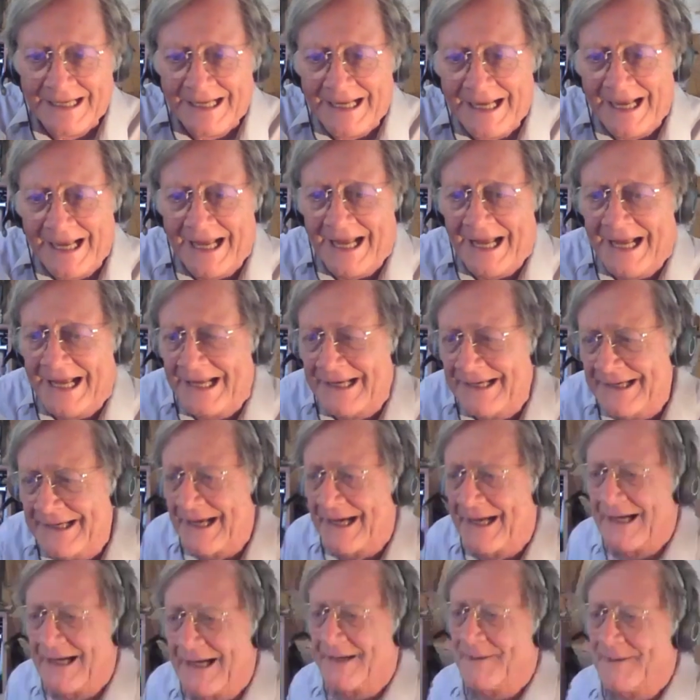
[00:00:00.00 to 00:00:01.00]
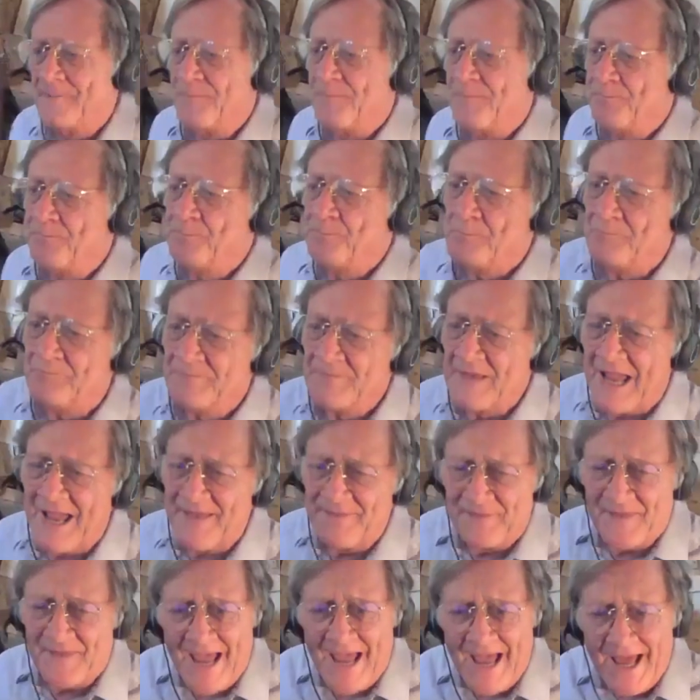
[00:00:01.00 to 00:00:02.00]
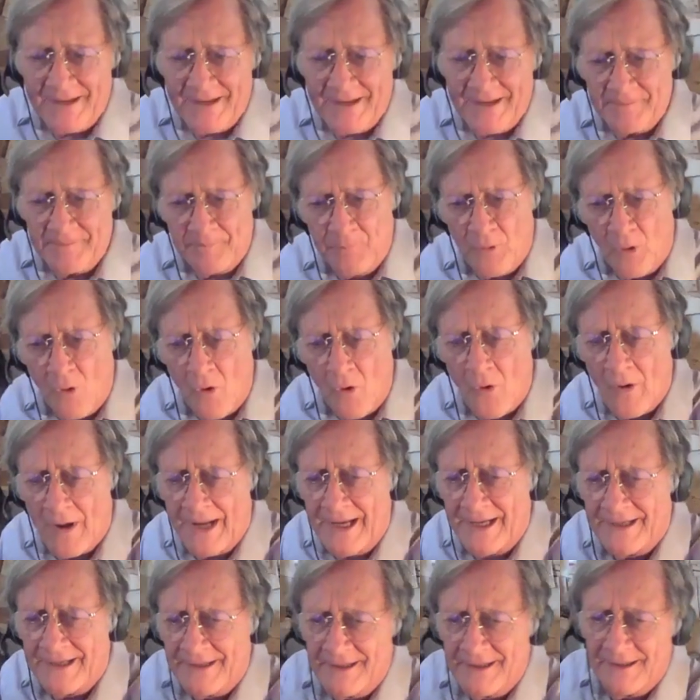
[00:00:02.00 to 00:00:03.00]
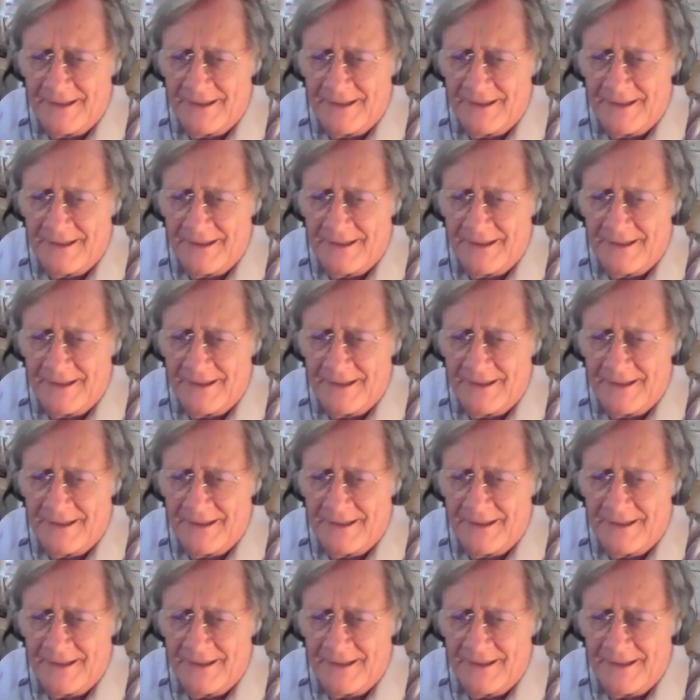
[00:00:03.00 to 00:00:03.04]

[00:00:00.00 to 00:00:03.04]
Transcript: and um at that point